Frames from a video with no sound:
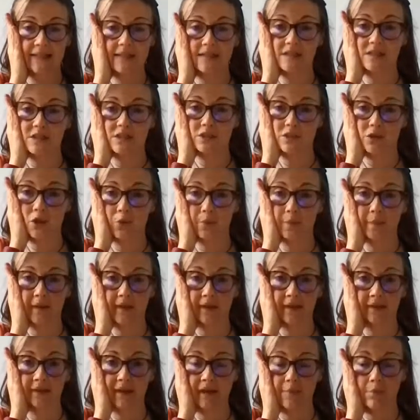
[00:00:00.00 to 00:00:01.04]
is
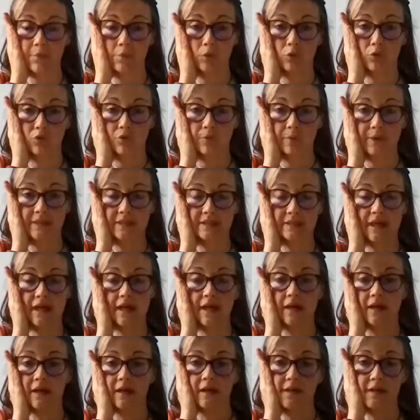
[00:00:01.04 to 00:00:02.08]
stopping that movement.
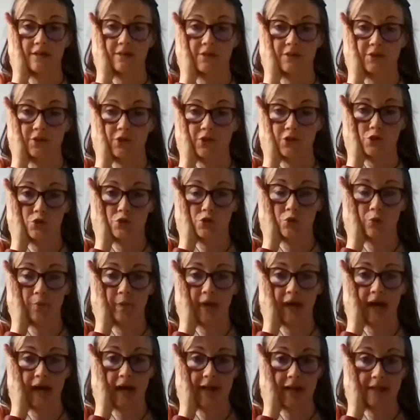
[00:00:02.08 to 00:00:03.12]
It's not super
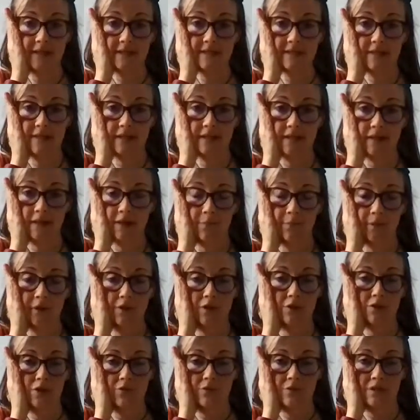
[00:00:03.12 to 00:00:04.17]
hard
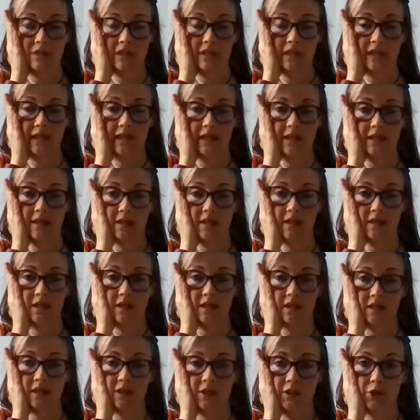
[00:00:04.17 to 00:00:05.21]
because obviously
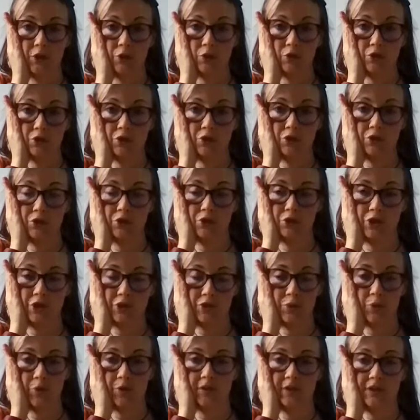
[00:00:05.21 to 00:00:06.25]
you
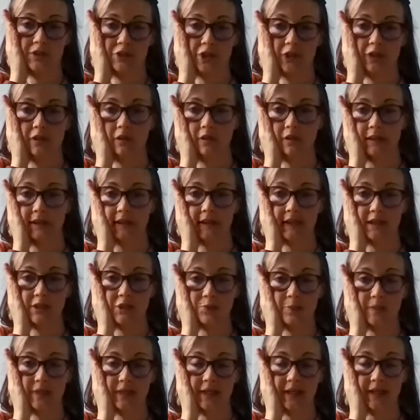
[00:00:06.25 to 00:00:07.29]
just want a gentle
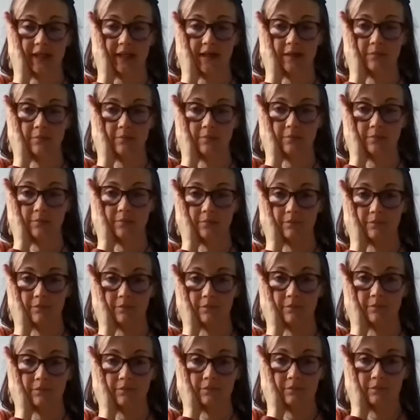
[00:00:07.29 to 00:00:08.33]
engagement here.
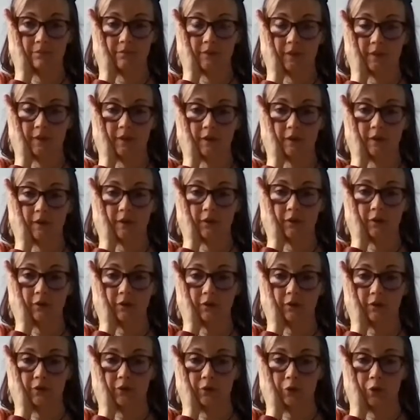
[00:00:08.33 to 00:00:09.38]
You're
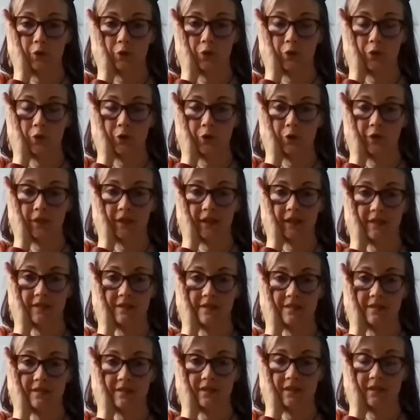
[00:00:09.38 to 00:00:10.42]
going to hold
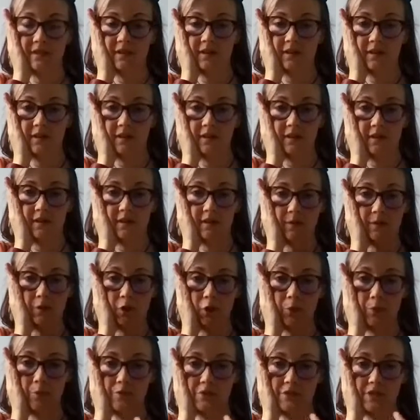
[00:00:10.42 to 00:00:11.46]
this
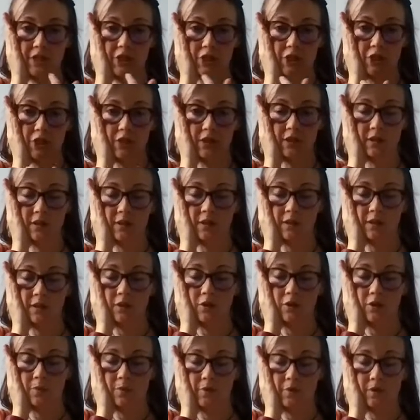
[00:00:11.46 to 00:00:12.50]
opposite
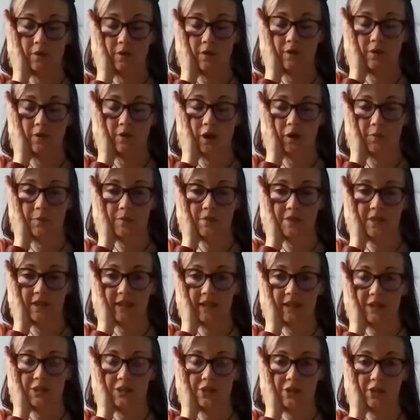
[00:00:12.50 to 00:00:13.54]

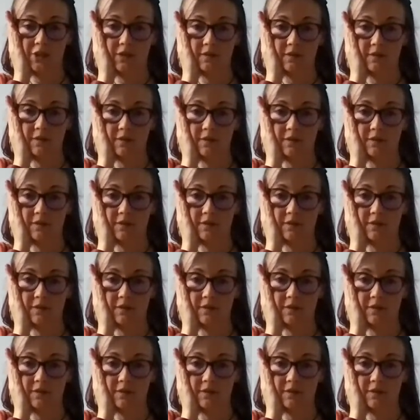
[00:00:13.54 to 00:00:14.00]
tension